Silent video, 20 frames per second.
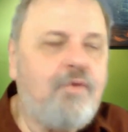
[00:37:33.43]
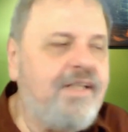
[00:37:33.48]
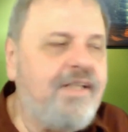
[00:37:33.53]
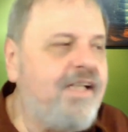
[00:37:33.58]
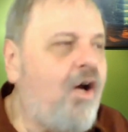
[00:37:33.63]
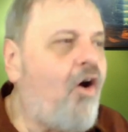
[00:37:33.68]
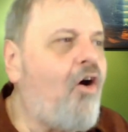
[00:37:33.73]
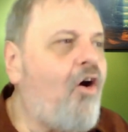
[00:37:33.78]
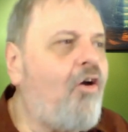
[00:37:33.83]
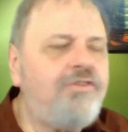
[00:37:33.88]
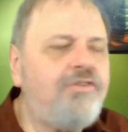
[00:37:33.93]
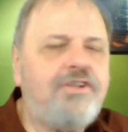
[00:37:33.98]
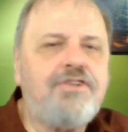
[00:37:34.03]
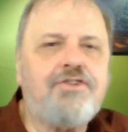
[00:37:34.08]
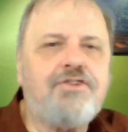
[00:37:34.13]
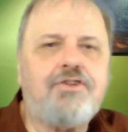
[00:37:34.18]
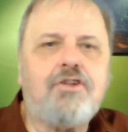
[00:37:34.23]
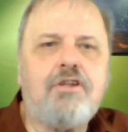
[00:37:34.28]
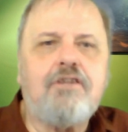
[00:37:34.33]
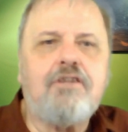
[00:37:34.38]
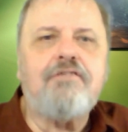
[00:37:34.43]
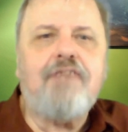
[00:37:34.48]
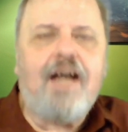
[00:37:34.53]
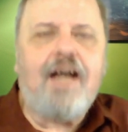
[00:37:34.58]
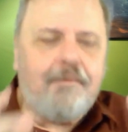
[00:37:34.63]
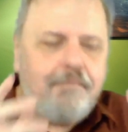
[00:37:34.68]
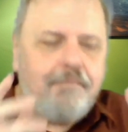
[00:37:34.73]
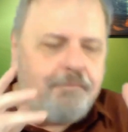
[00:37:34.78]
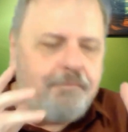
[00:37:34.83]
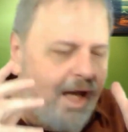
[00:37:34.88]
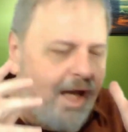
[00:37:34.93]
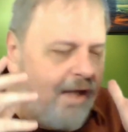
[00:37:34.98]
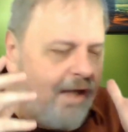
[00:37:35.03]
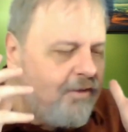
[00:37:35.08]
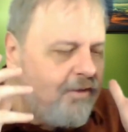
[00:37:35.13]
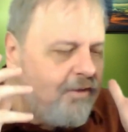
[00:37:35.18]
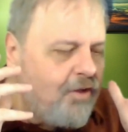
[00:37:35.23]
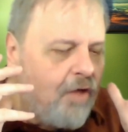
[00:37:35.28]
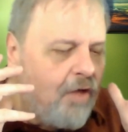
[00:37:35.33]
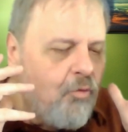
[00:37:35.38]
We all deserve a,
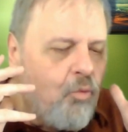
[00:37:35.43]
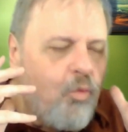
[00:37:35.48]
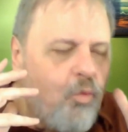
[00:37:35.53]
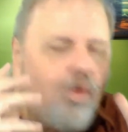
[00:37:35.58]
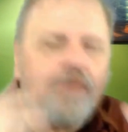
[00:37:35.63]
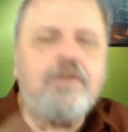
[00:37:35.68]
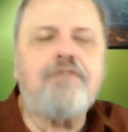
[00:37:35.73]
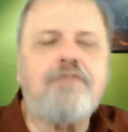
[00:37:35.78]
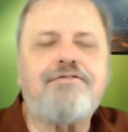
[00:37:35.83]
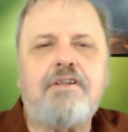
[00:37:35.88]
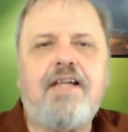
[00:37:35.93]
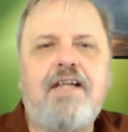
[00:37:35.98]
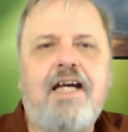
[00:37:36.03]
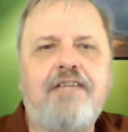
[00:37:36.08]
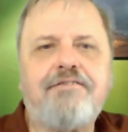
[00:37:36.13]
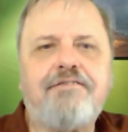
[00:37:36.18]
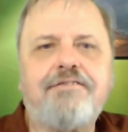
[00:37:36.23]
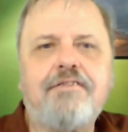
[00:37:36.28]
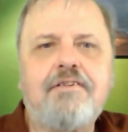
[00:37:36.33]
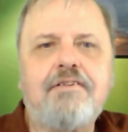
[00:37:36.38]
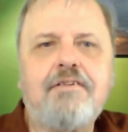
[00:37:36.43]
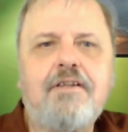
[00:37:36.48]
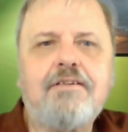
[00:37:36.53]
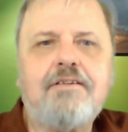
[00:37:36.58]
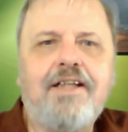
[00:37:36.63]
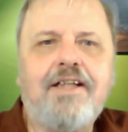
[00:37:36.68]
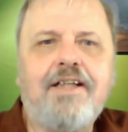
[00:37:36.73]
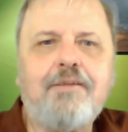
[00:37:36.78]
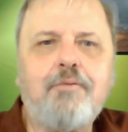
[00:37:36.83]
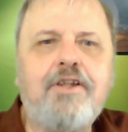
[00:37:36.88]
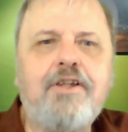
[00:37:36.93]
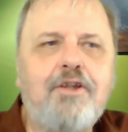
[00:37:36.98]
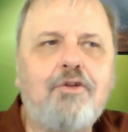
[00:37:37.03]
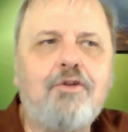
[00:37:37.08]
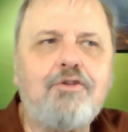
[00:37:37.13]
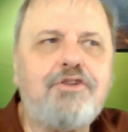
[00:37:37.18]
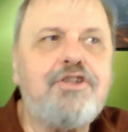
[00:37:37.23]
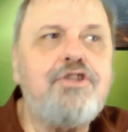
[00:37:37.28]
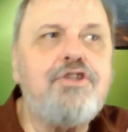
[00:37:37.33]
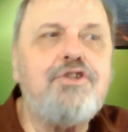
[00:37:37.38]
a, a wonderful life, right? We
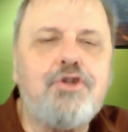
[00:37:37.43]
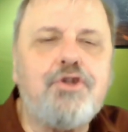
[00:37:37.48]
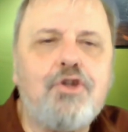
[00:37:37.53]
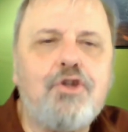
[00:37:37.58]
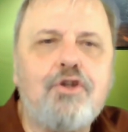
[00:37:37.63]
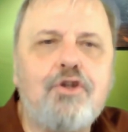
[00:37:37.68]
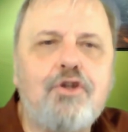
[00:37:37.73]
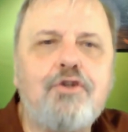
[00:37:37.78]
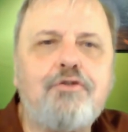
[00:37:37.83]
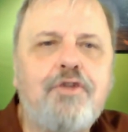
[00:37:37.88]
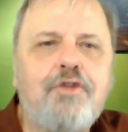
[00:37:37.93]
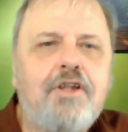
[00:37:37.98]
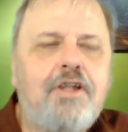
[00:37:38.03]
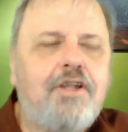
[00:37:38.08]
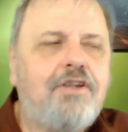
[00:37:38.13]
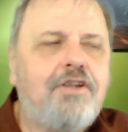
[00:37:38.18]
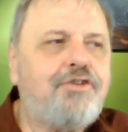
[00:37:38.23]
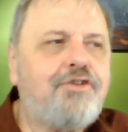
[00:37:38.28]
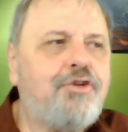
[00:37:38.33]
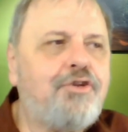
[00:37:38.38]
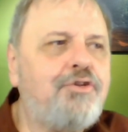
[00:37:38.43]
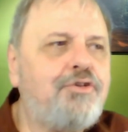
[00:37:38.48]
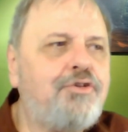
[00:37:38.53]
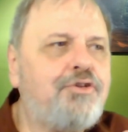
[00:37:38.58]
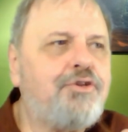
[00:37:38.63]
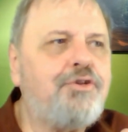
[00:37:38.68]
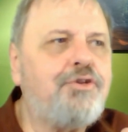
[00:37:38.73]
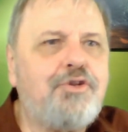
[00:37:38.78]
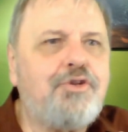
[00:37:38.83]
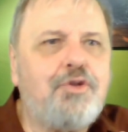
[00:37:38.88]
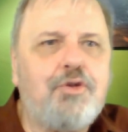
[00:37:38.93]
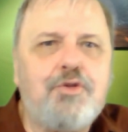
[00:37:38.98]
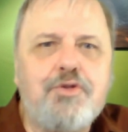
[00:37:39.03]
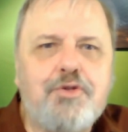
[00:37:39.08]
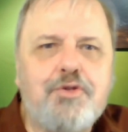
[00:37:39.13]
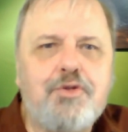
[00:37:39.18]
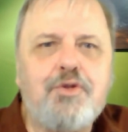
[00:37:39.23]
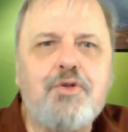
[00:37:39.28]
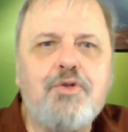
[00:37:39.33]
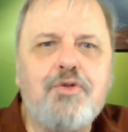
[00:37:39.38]
don't deserve to, to
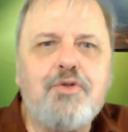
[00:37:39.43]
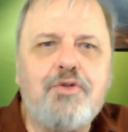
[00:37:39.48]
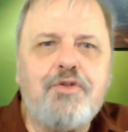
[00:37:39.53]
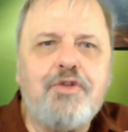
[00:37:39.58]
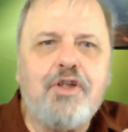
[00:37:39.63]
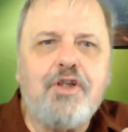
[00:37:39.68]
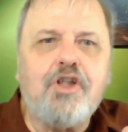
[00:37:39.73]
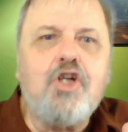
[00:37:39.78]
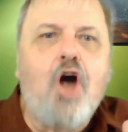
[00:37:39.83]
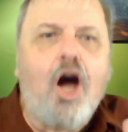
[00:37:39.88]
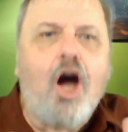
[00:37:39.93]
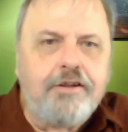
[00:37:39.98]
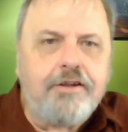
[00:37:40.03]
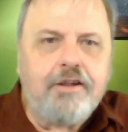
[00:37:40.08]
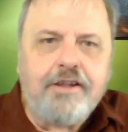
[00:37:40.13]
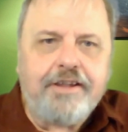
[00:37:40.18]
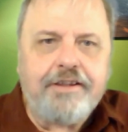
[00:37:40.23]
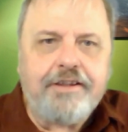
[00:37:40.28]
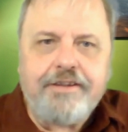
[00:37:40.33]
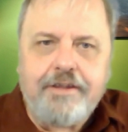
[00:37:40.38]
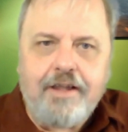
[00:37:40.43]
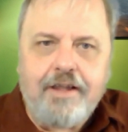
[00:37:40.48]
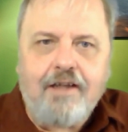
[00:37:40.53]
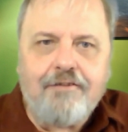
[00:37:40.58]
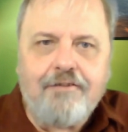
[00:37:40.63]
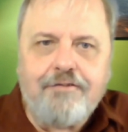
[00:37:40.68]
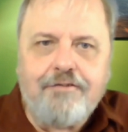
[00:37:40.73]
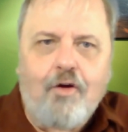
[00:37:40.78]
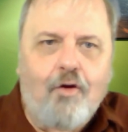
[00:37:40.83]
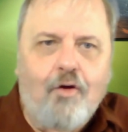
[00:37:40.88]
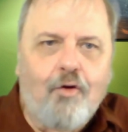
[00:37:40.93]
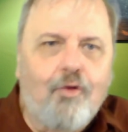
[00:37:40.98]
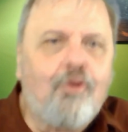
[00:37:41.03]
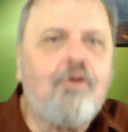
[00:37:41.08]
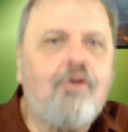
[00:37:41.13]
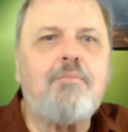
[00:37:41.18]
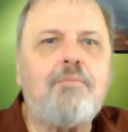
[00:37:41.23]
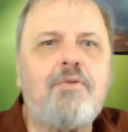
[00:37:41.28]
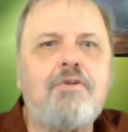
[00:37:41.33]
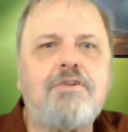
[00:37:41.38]
go through the gauntlet of
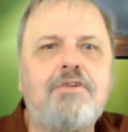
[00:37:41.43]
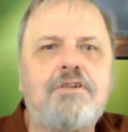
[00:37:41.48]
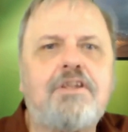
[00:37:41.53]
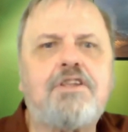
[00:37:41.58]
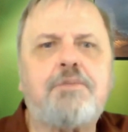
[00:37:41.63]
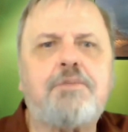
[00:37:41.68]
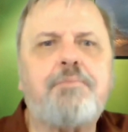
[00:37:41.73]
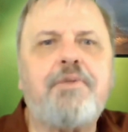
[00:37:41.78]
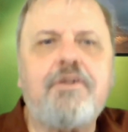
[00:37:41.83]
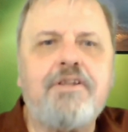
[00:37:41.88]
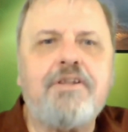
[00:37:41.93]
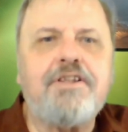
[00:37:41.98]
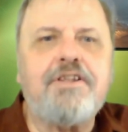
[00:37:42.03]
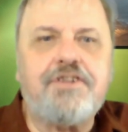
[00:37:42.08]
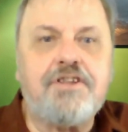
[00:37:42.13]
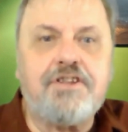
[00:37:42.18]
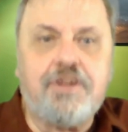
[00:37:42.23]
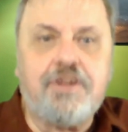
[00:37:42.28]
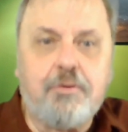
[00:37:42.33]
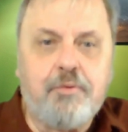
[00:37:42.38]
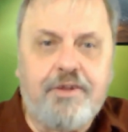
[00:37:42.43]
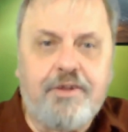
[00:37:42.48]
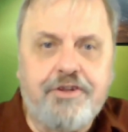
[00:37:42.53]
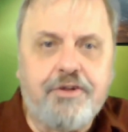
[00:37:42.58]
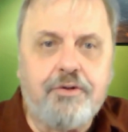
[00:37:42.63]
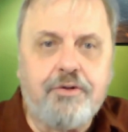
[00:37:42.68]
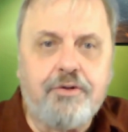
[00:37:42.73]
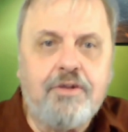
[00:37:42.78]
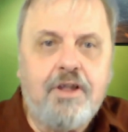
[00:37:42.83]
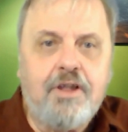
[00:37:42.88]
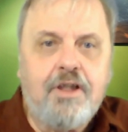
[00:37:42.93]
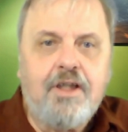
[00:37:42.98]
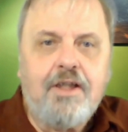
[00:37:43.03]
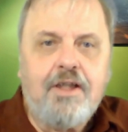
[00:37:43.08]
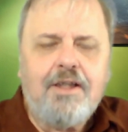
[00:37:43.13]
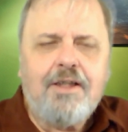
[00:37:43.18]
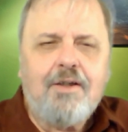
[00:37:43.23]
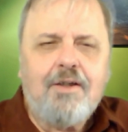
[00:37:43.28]
horrible experiences that we do.